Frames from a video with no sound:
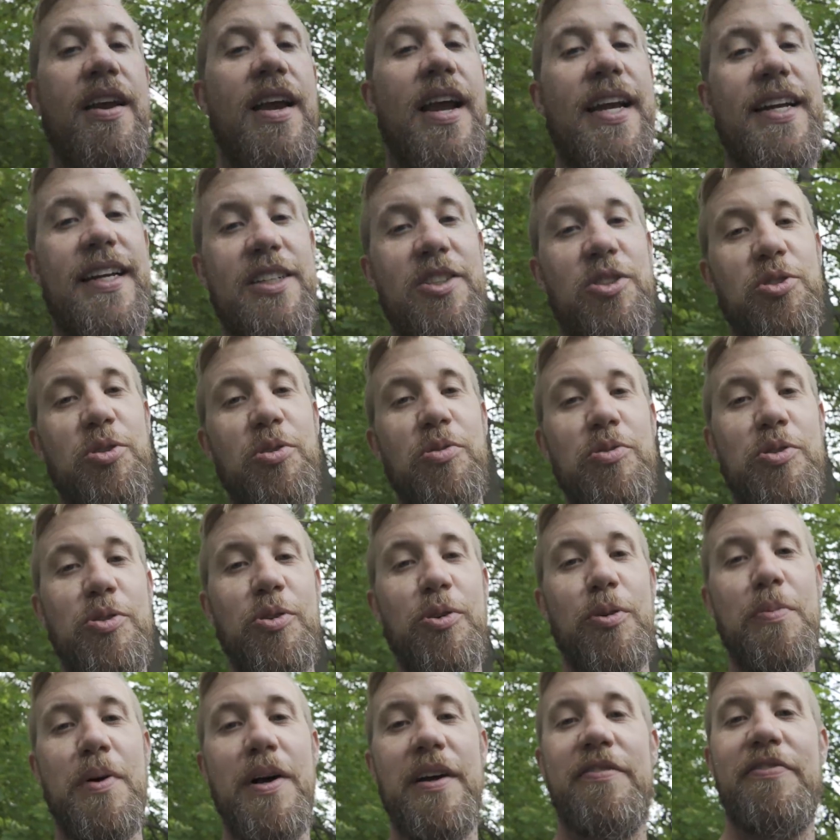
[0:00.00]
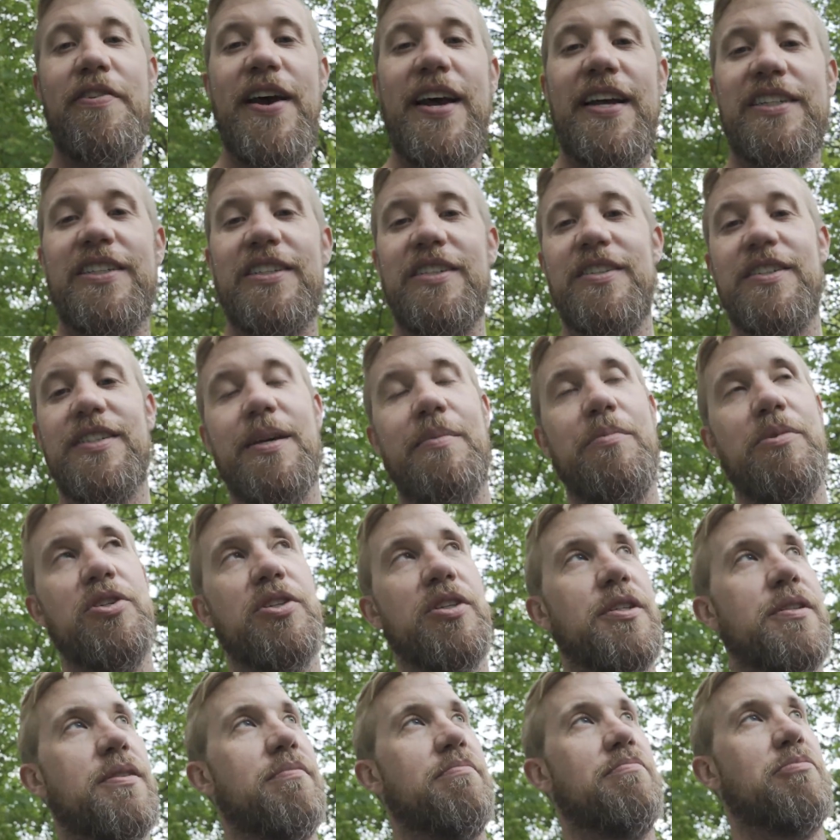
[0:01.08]
And in true doodlebug fashion, someone
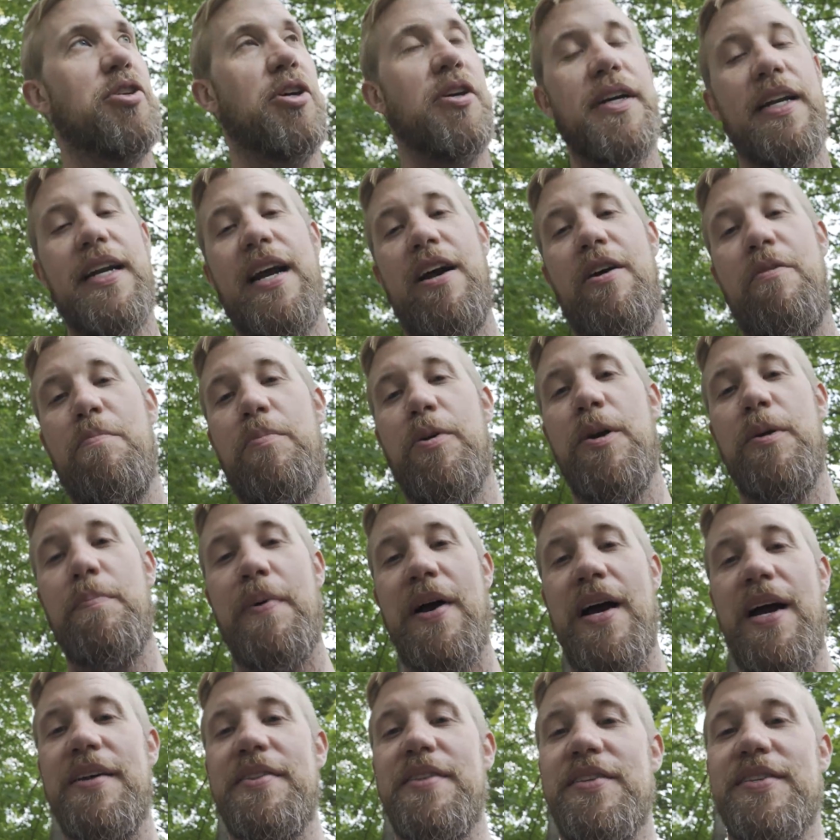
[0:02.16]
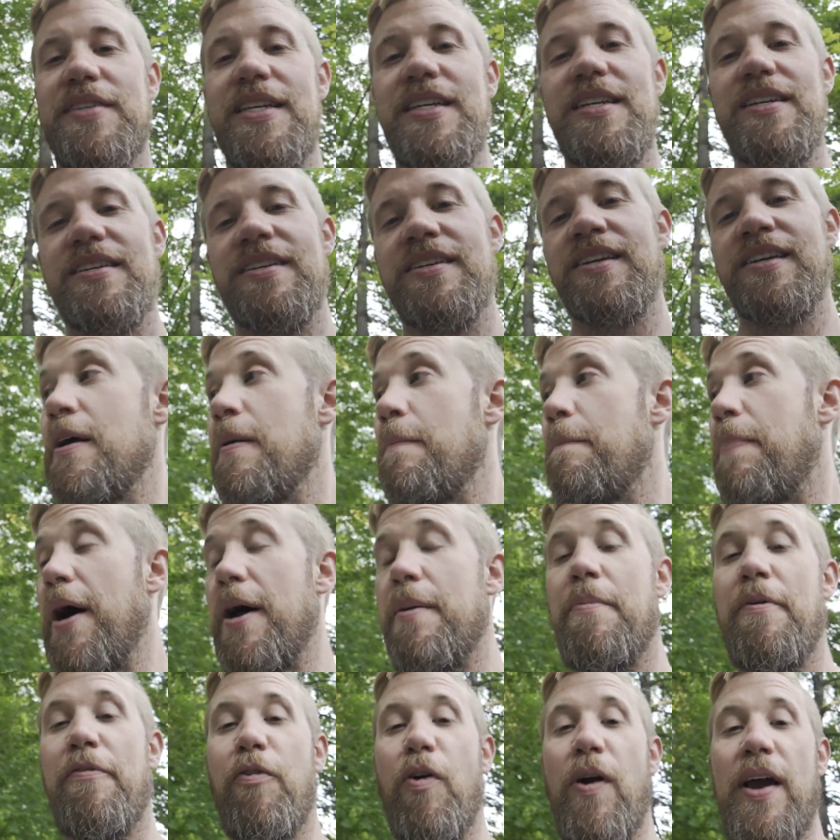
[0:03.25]
just took it out and put it behind the seat. But
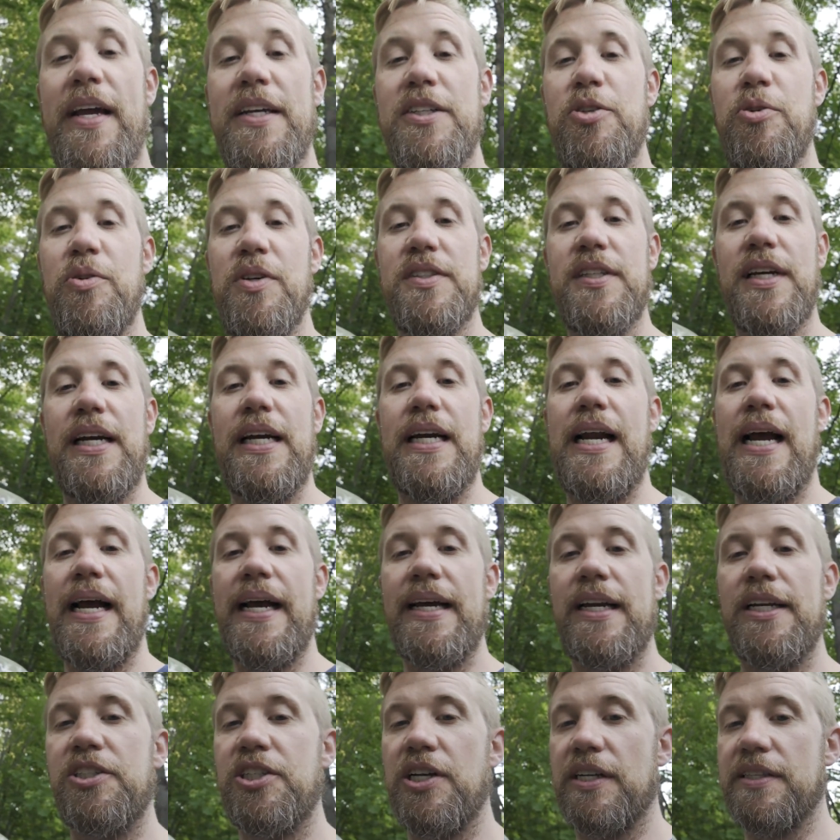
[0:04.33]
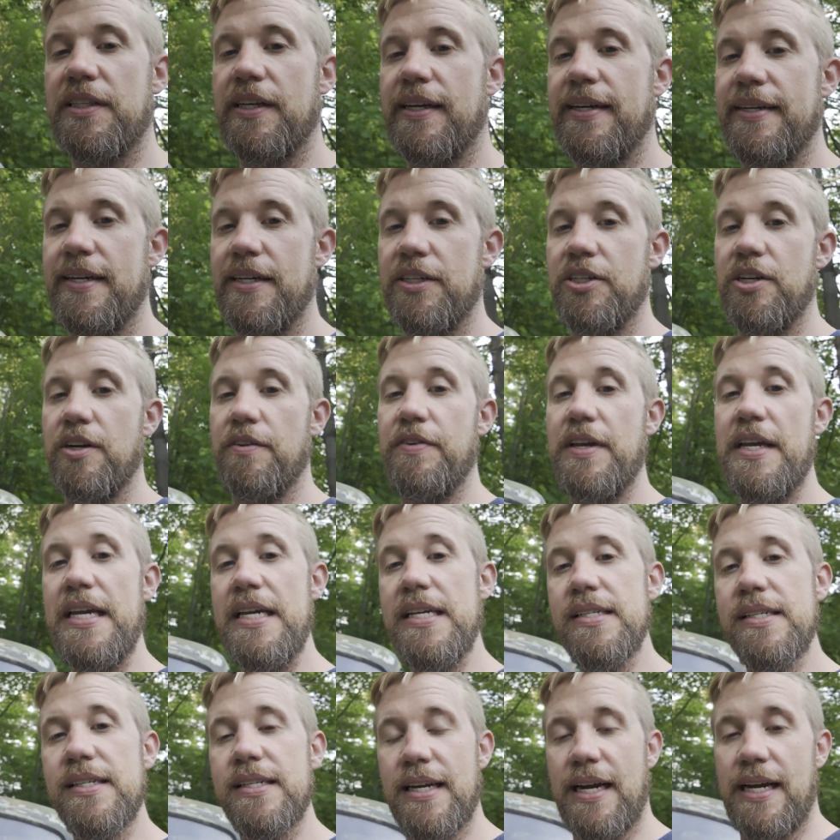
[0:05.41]
before I get too excited, I gotta check the condition of
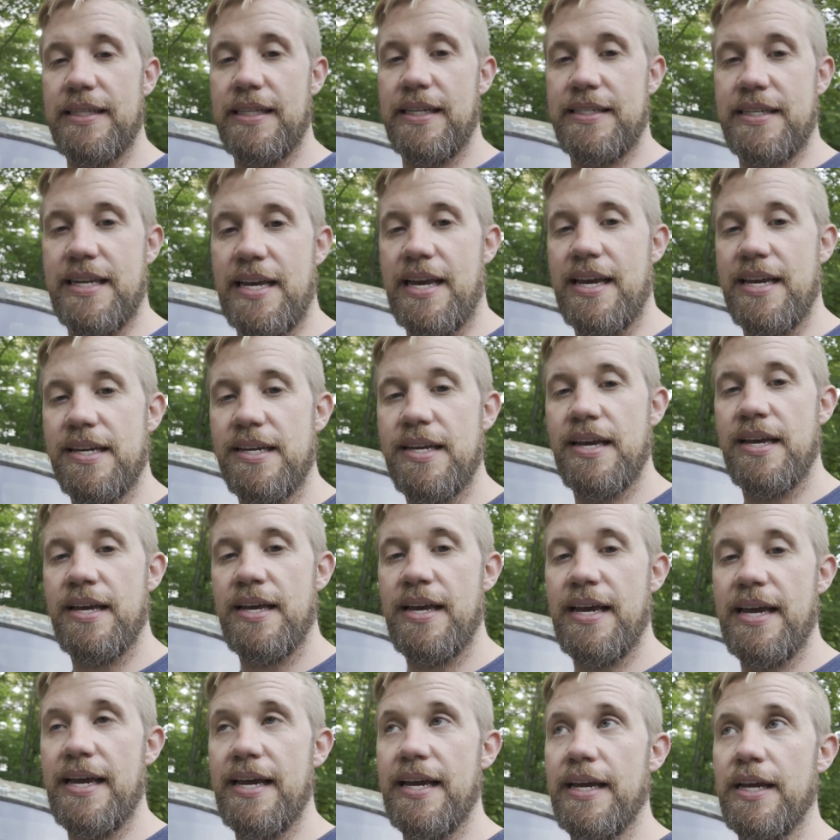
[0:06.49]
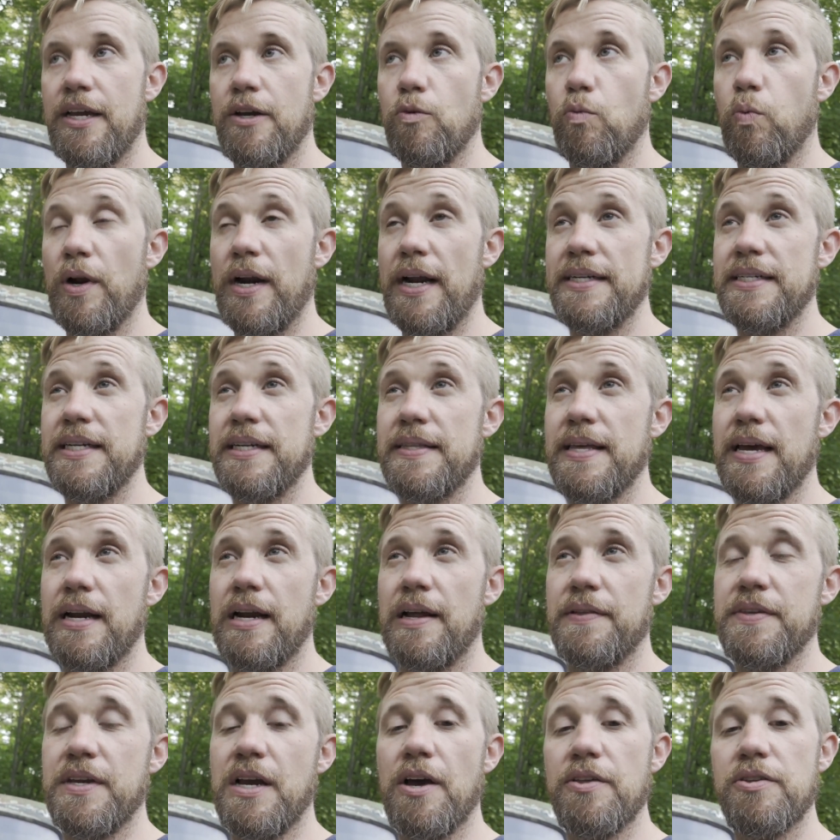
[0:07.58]
inside the tank. And when I did that
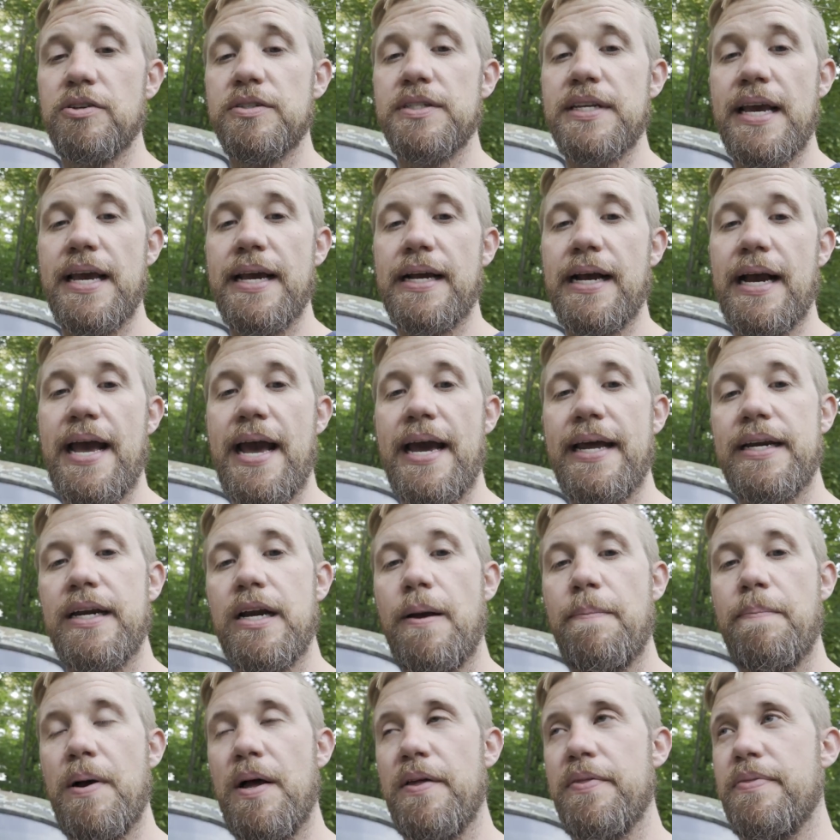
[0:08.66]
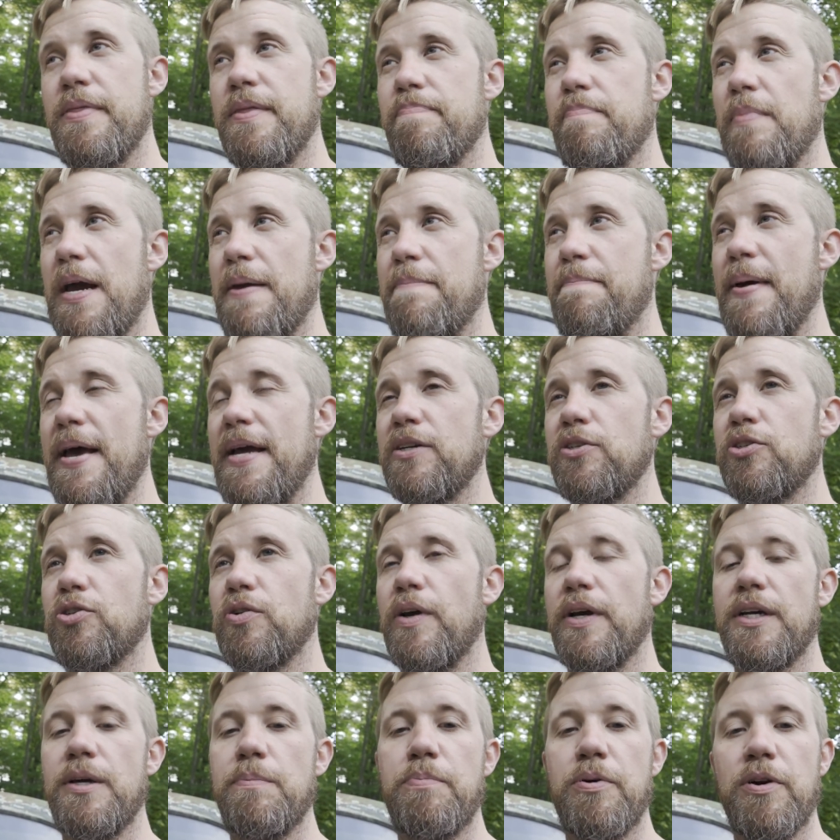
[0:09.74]
on the other tank, I had it up on my bench so
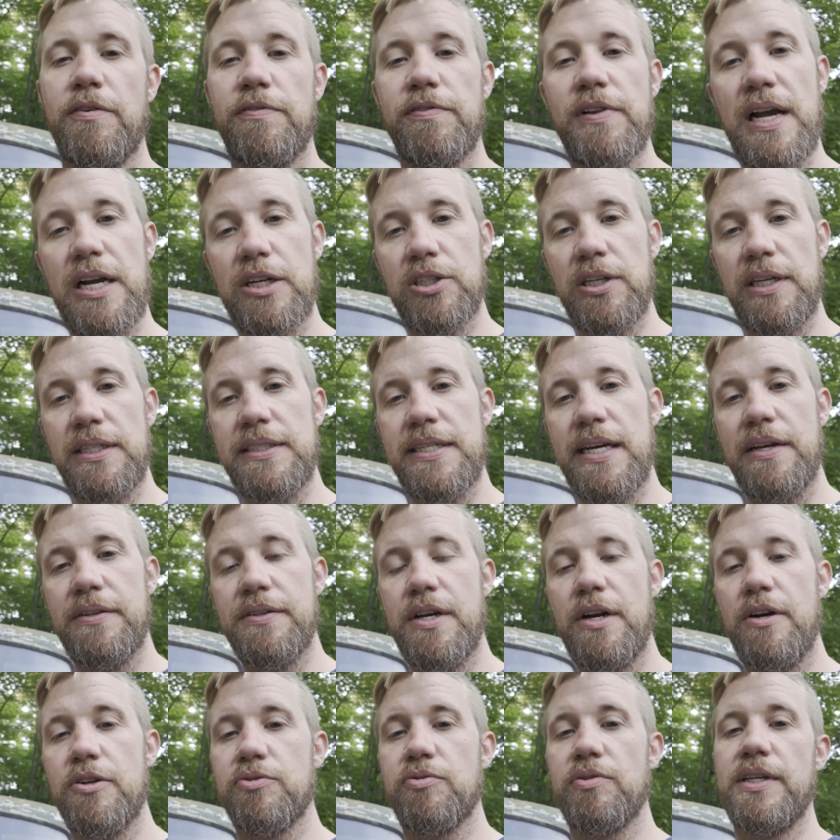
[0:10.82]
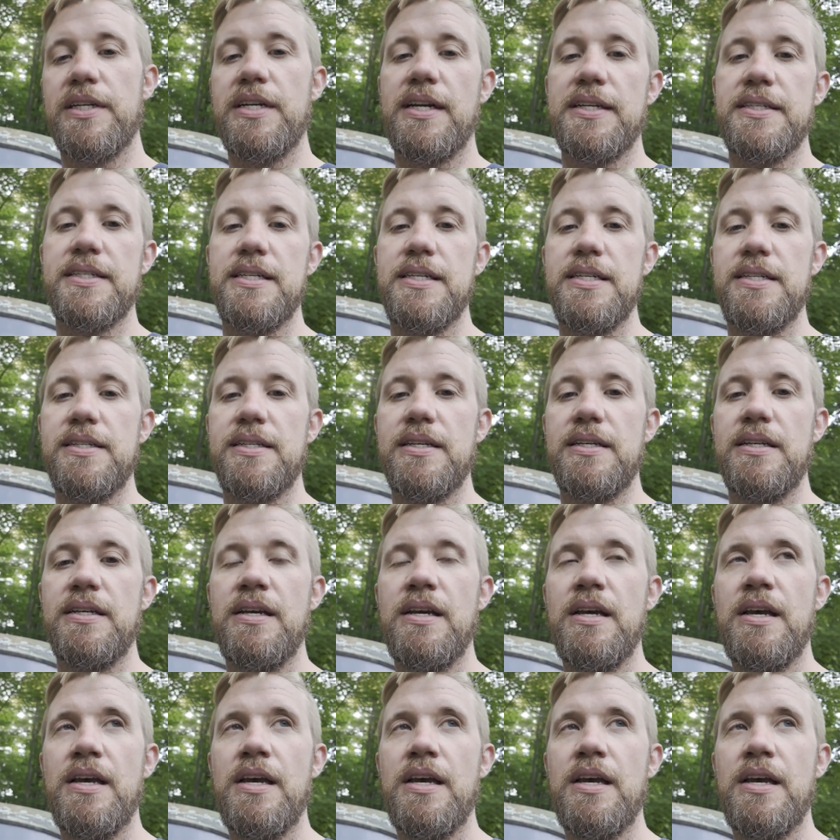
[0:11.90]
I could put a flashlight down there. It was really nice and easy.